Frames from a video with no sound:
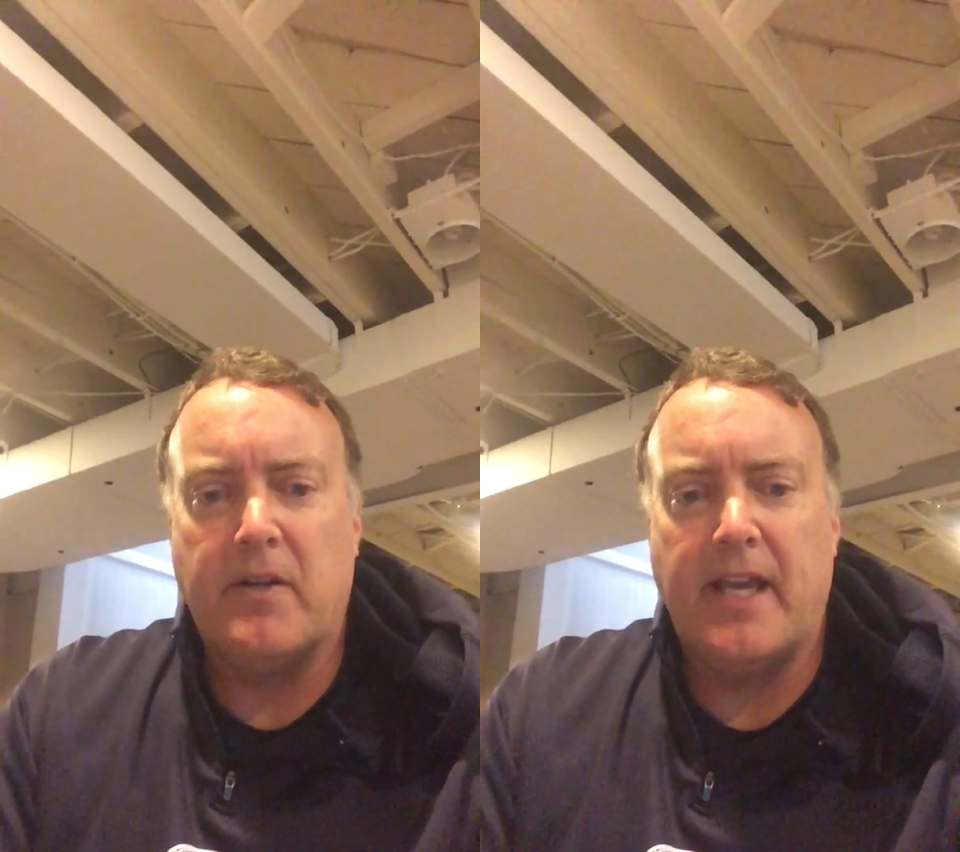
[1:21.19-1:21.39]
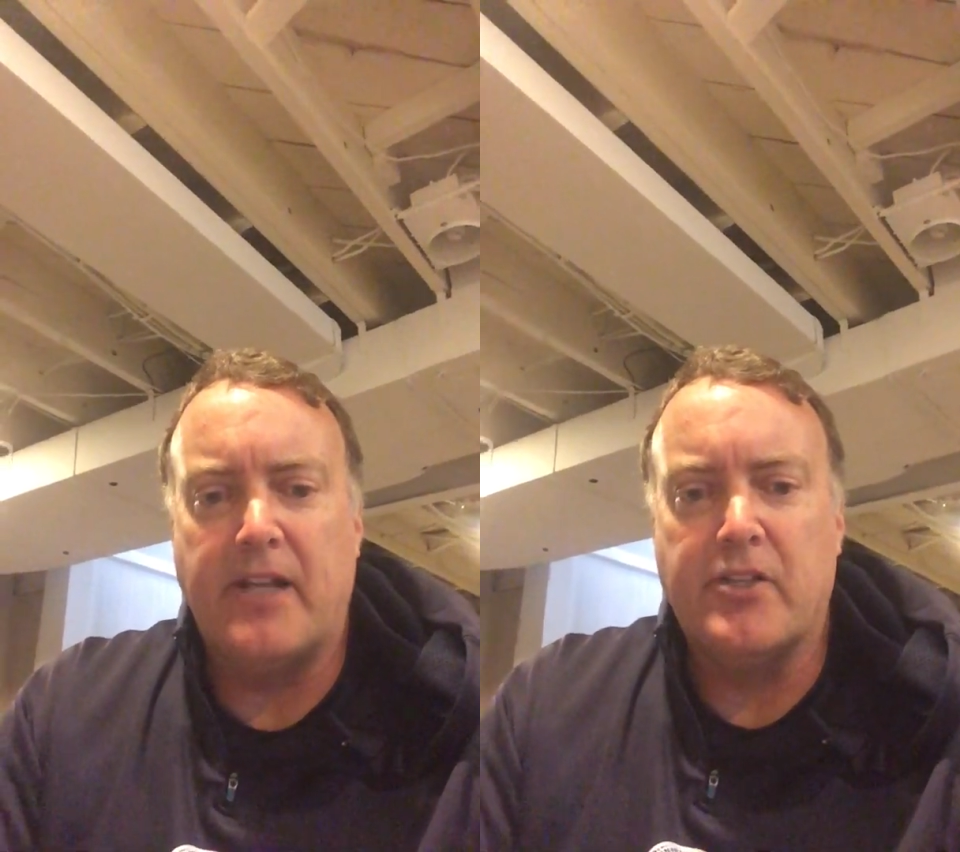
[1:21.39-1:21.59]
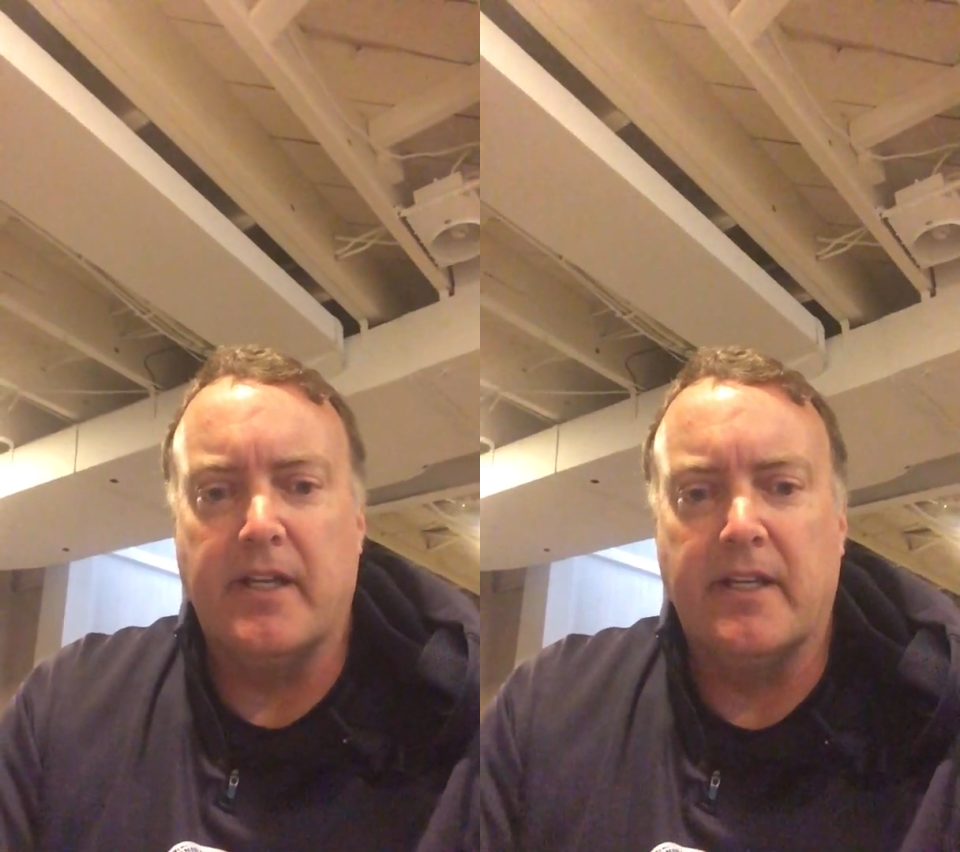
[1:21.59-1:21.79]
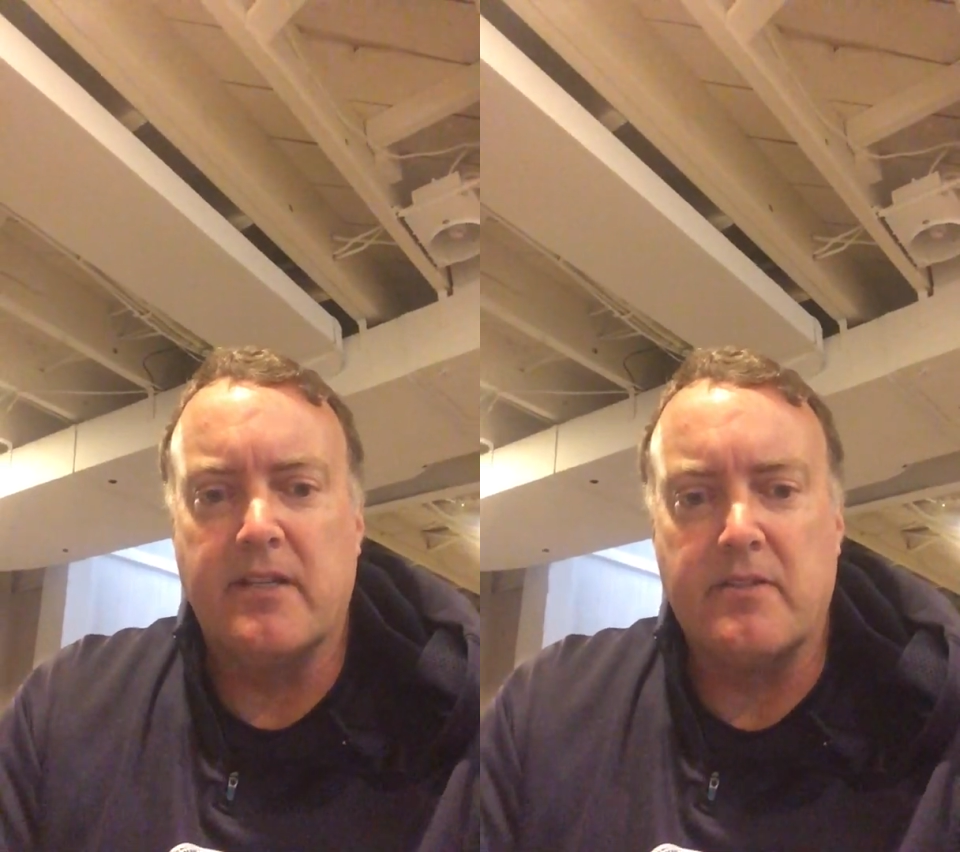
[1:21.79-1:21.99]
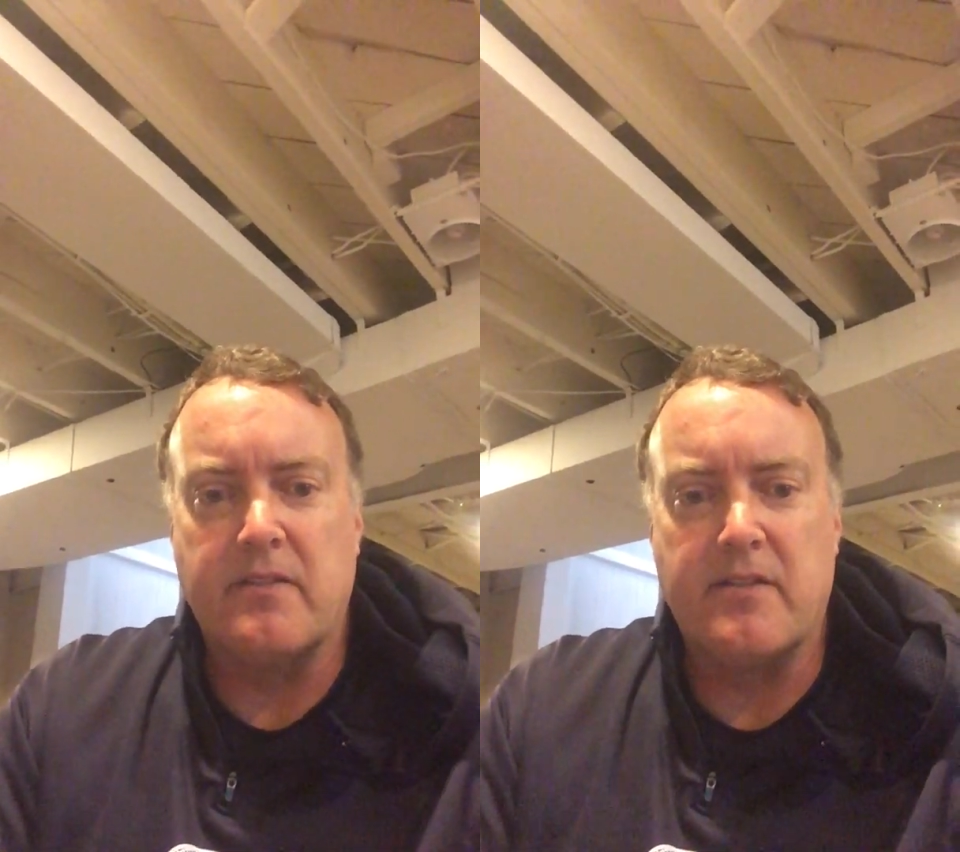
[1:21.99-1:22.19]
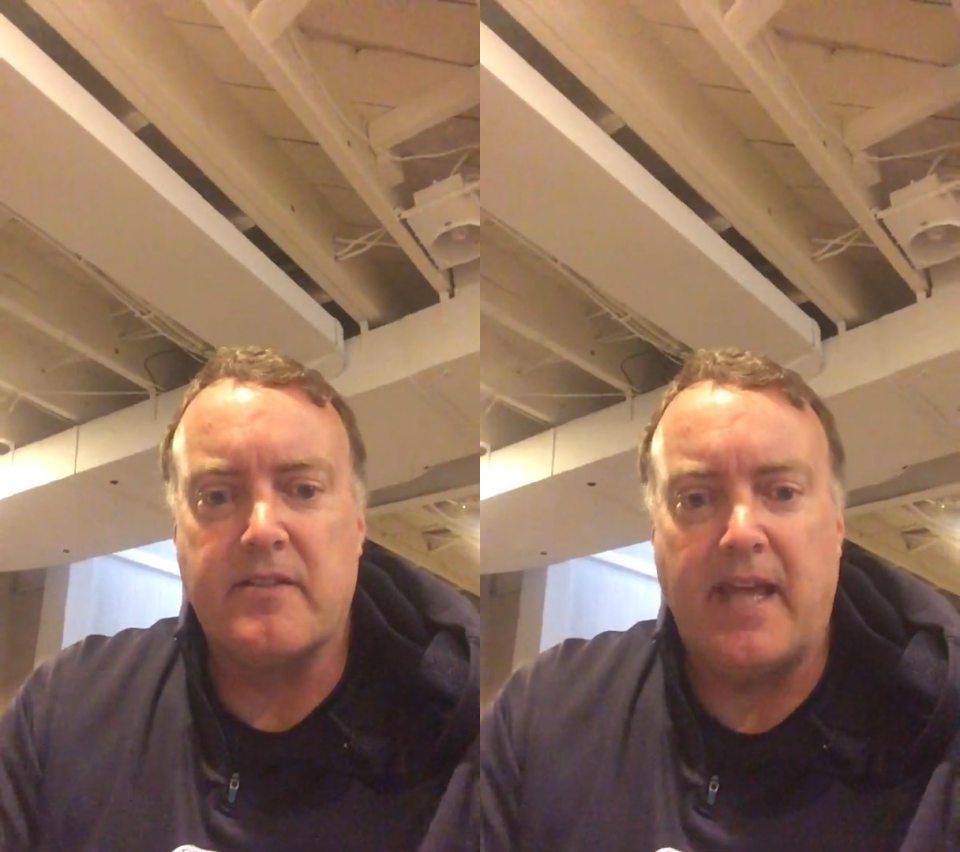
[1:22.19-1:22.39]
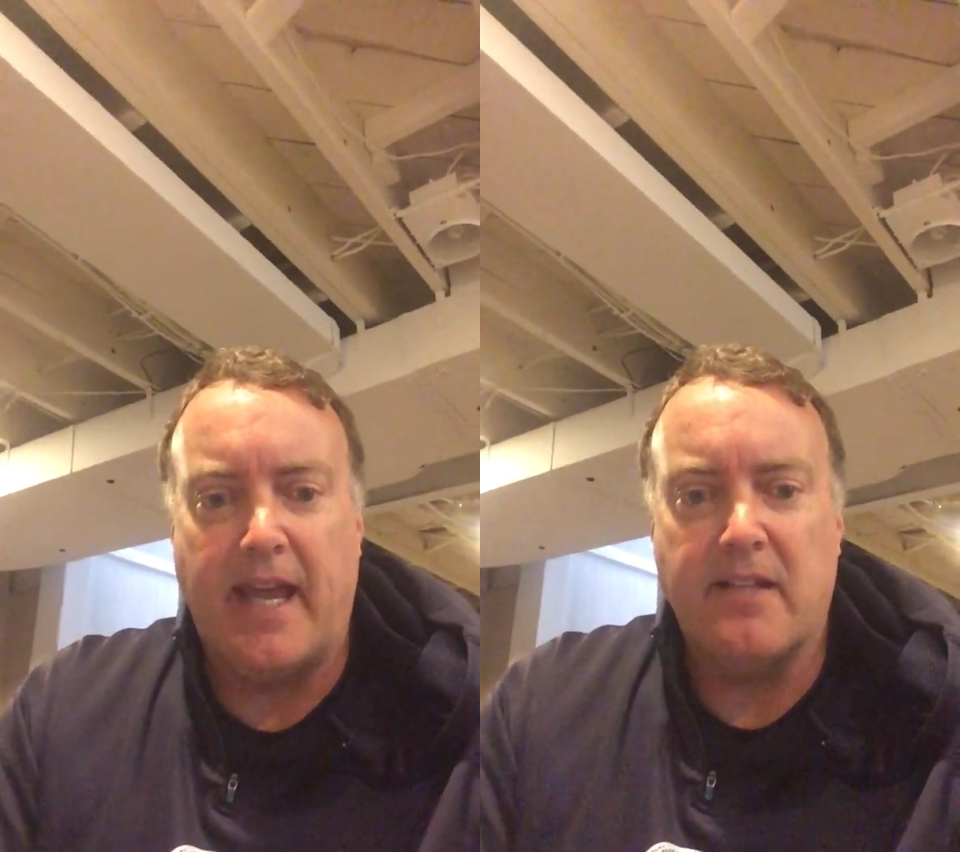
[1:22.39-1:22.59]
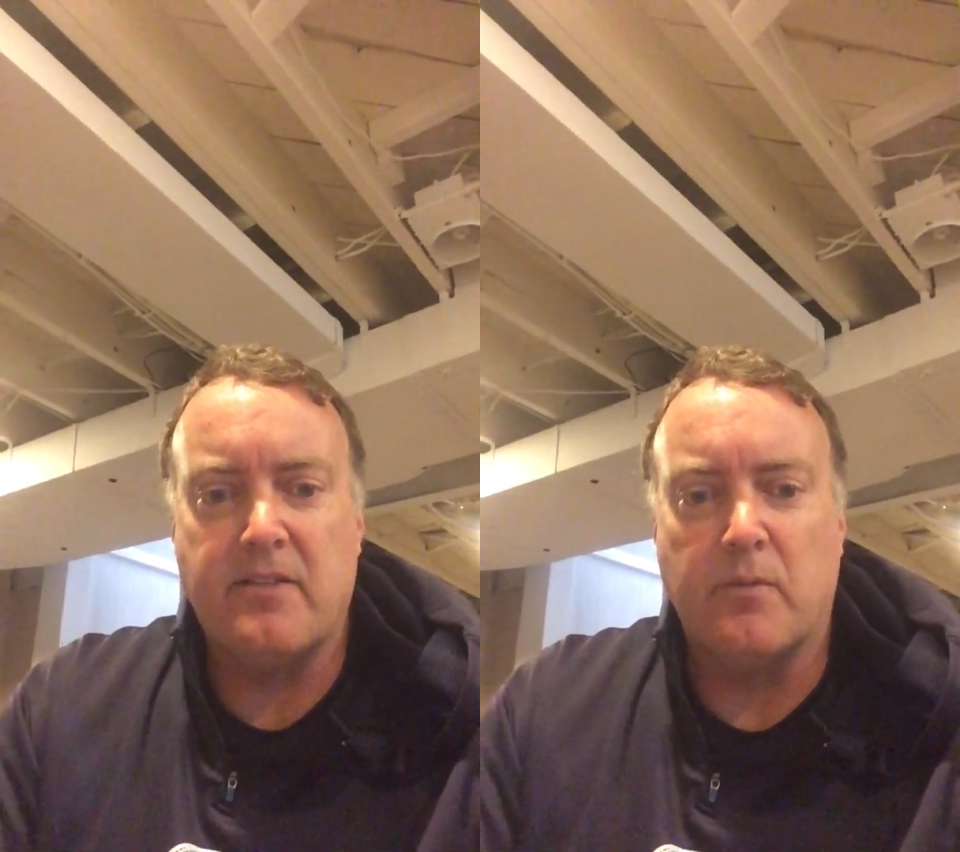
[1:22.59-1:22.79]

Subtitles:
catching is the stance,